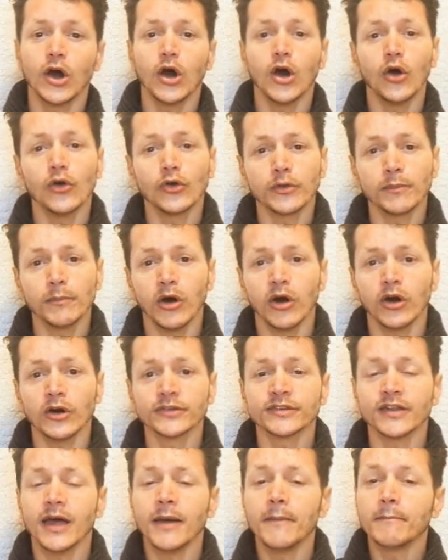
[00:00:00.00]
oak
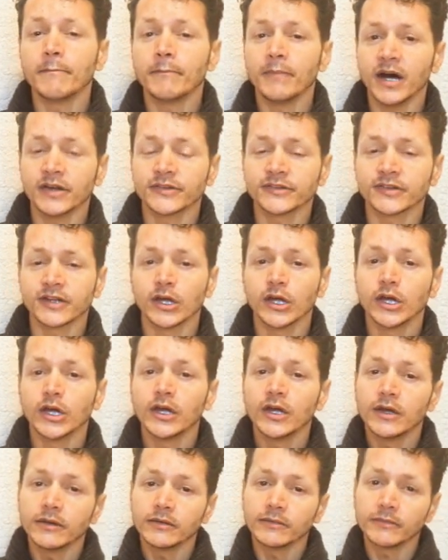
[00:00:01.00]
moss and musk
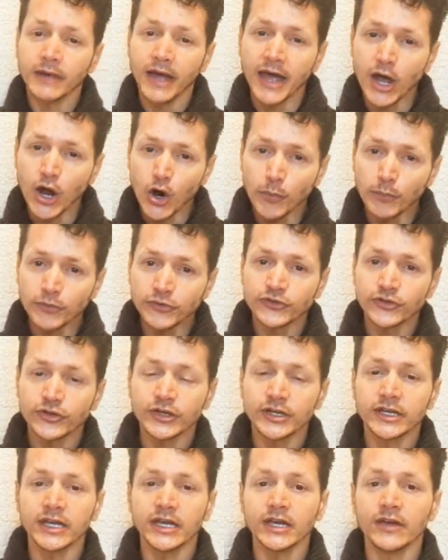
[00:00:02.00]
helps to
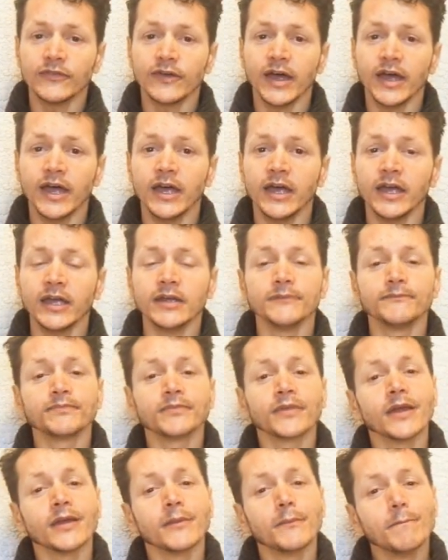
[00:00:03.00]
give a
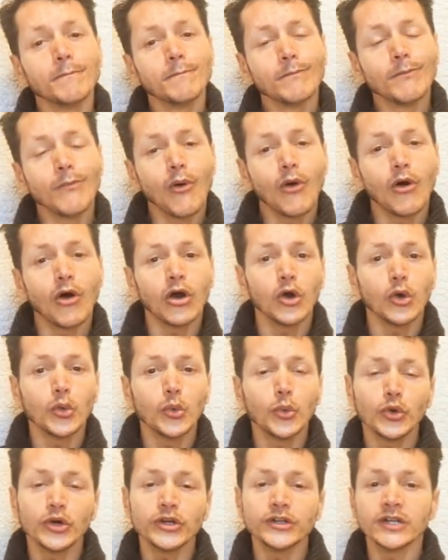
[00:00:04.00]
more
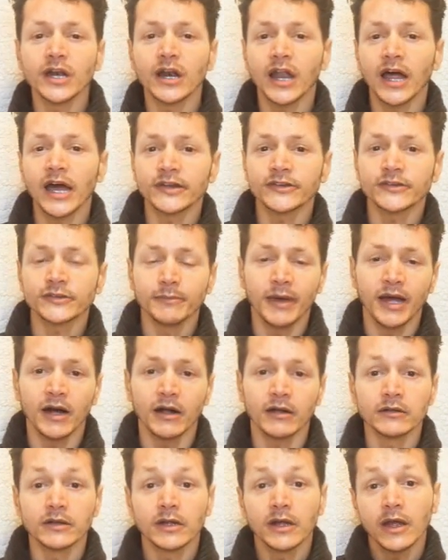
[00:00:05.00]
woody-like
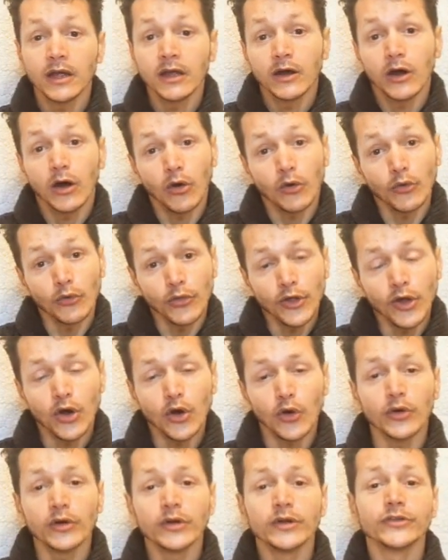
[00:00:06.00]
smell,
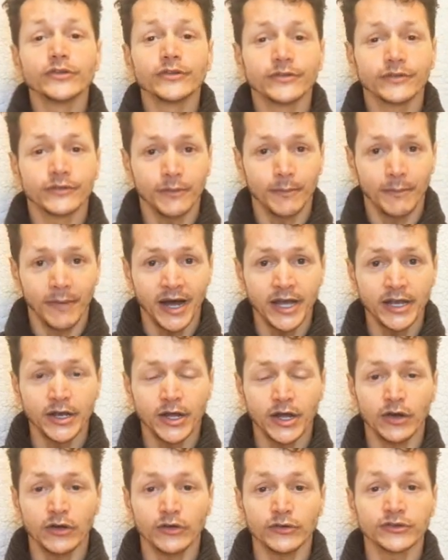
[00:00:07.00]
although to my
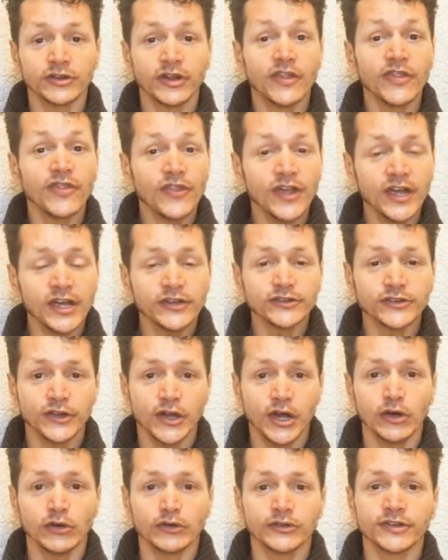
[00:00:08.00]
nose these
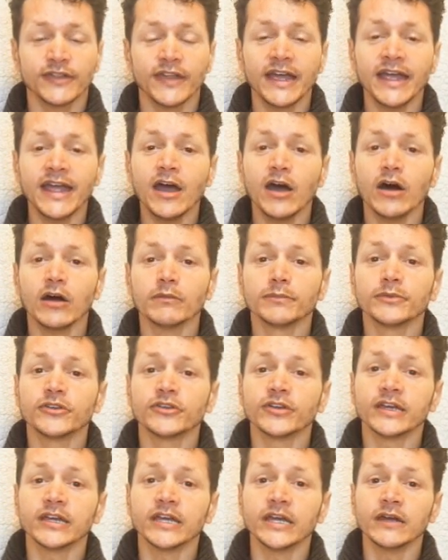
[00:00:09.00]
notes, they help to
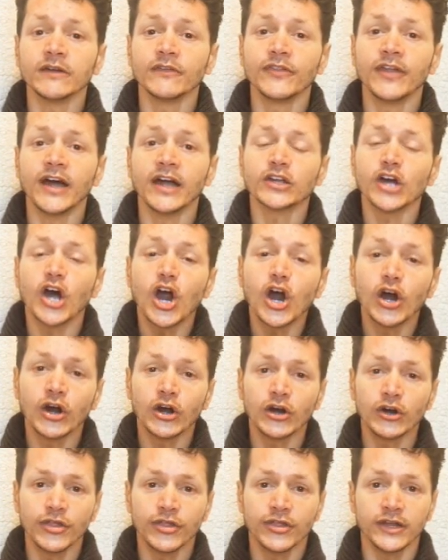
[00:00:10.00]
give that
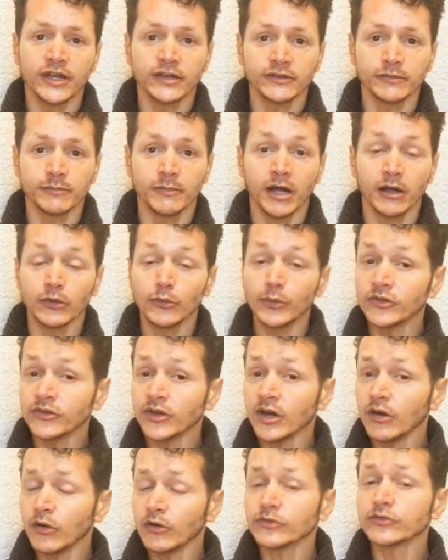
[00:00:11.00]
earthy smell, which I
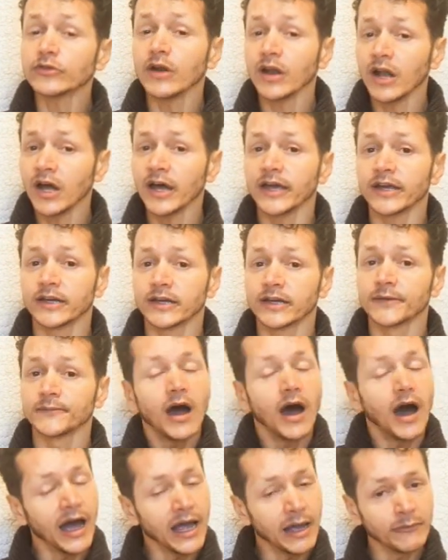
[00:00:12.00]
also like.
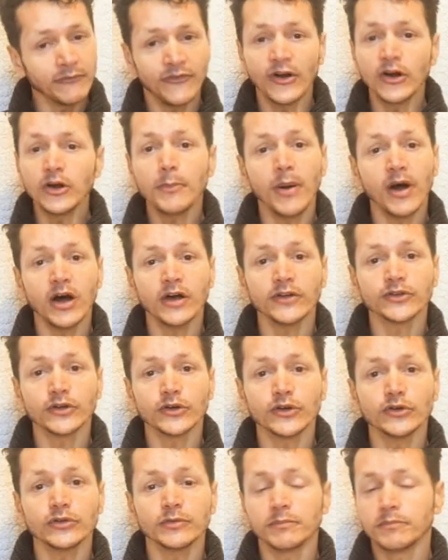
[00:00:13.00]
I am very
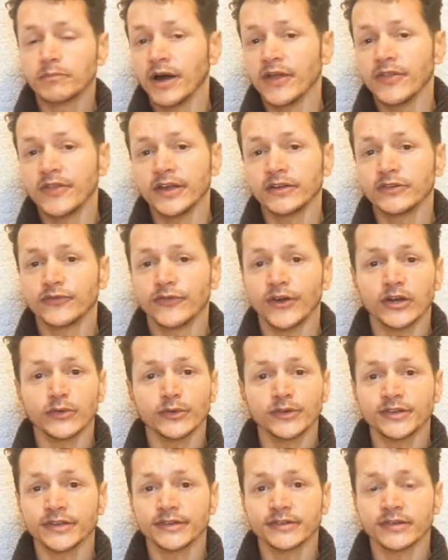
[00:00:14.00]
puzzled by these
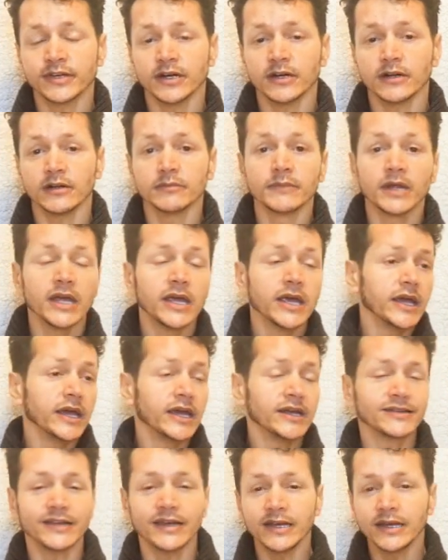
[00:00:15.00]
fragrances still.
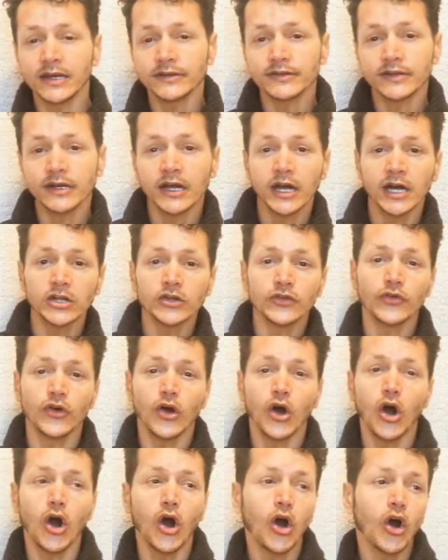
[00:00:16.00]
It is a kind of
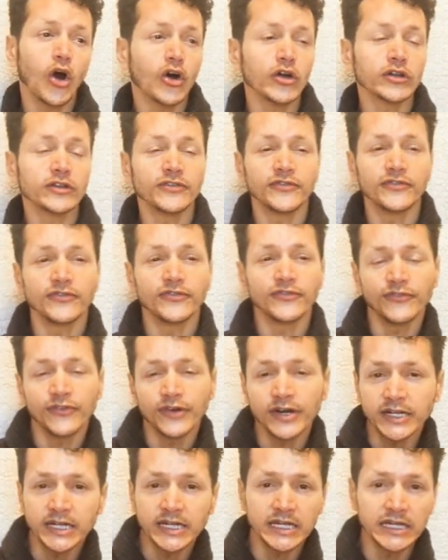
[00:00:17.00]
odd,
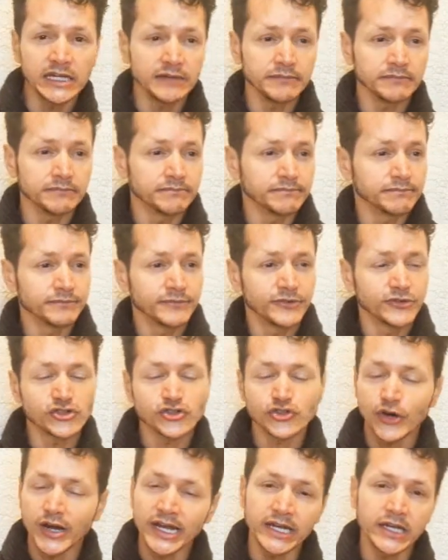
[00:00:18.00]
funny,
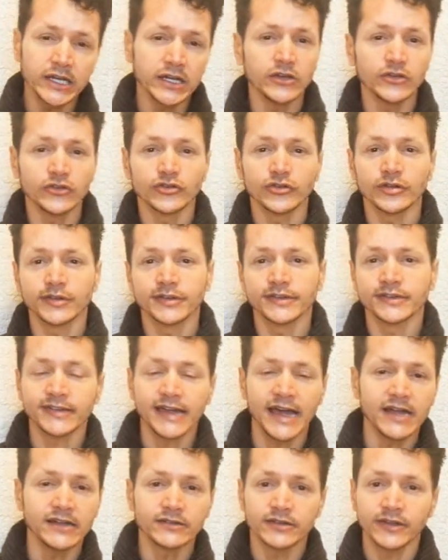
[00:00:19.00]
strange
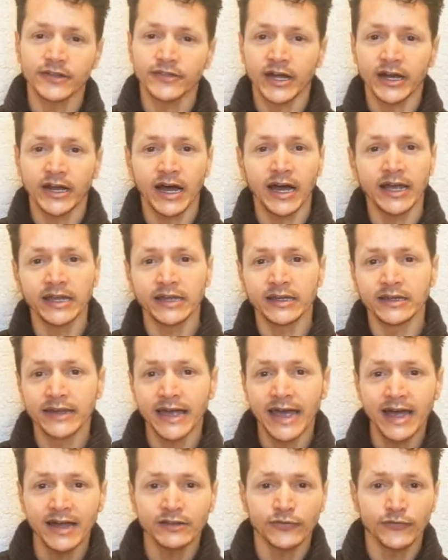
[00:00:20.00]
scent that I
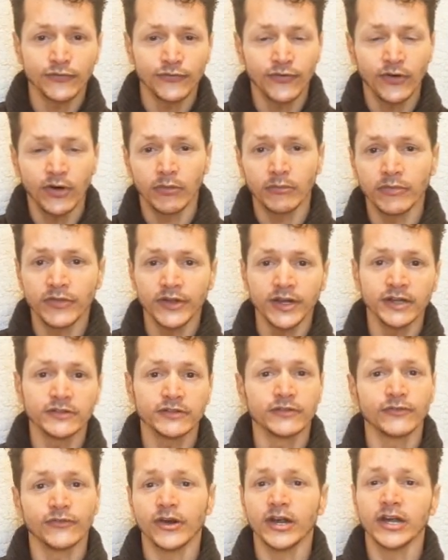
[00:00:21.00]
get from this
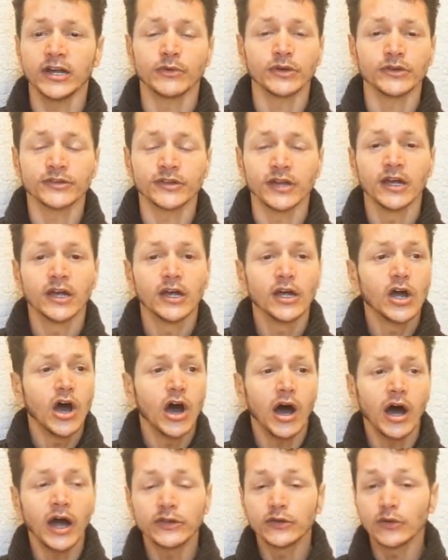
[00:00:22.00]
fragrance.
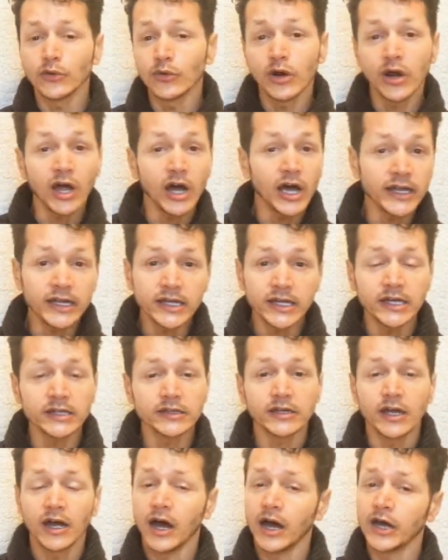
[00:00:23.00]
I don't like it,
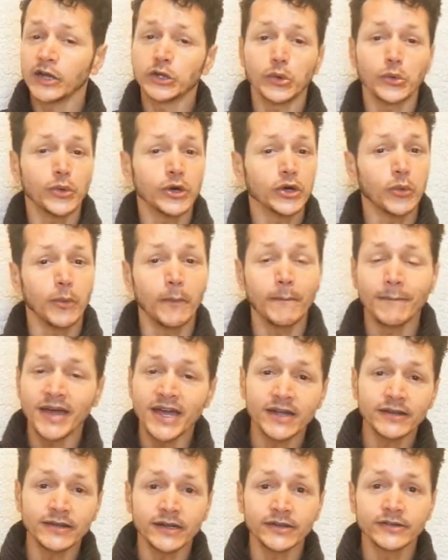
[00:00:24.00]
I don't
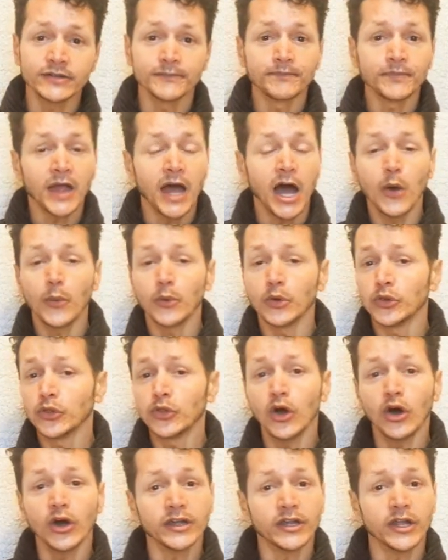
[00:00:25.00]
recommend it, I will
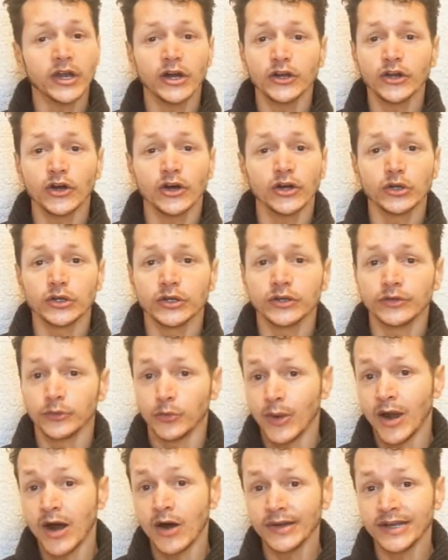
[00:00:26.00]
not carry on
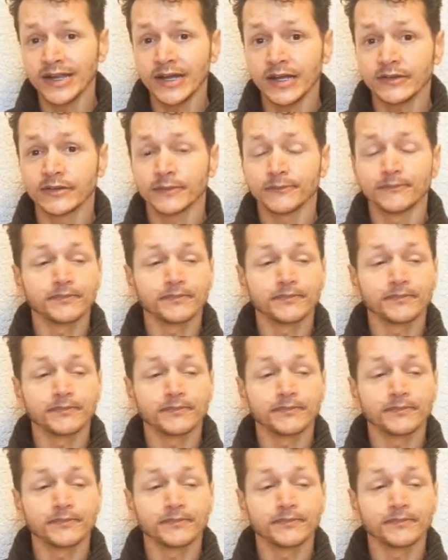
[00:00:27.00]
wearing it.